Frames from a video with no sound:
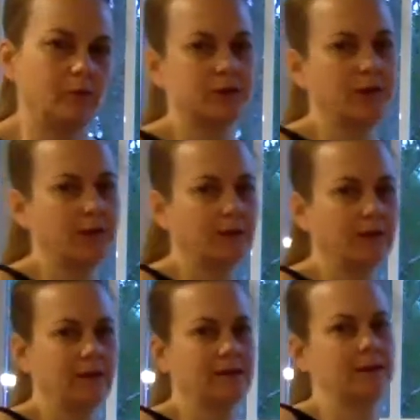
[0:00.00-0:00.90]
saying that
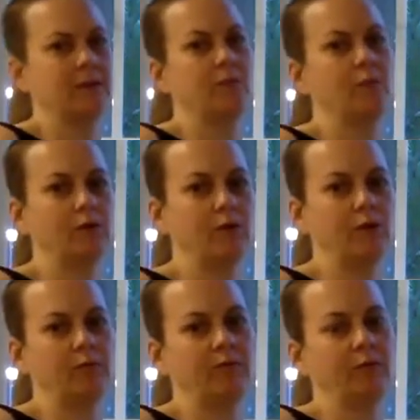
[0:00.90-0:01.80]
less than 1 gram
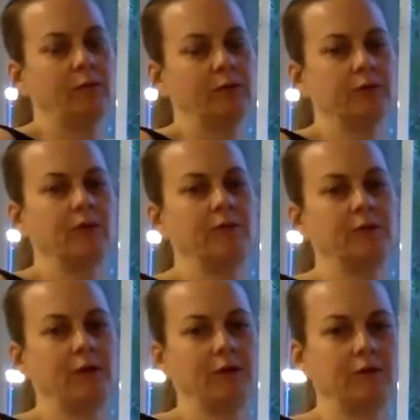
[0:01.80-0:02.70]
of it will dissolve in
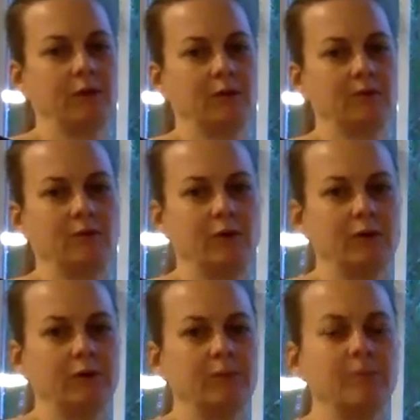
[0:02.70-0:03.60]
100 grams of water.
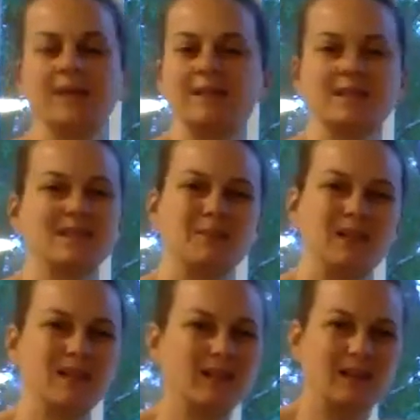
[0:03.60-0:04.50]
That doesn't mean
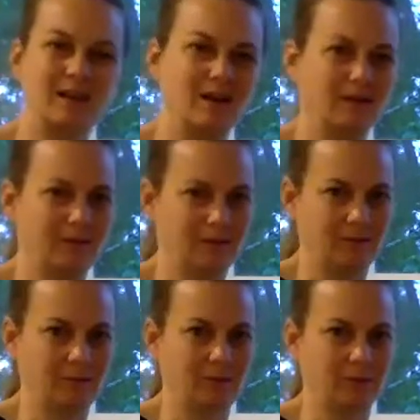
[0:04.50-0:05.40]
that none
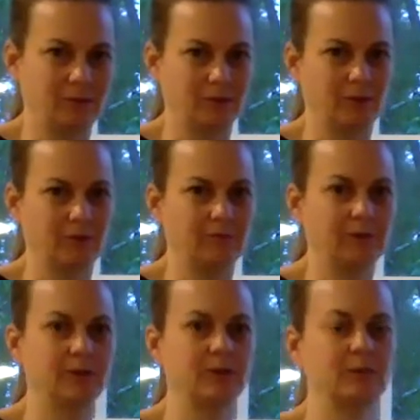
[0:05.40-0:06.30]
will dissolve. It
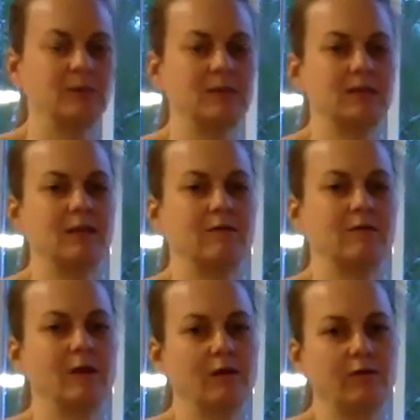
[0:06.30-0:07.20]
just means that
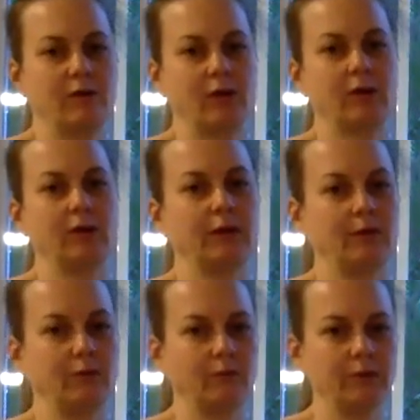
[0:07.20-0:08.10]
very, very little
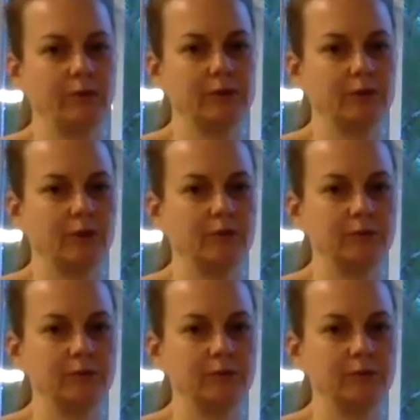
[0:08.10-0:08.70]
will dissolve.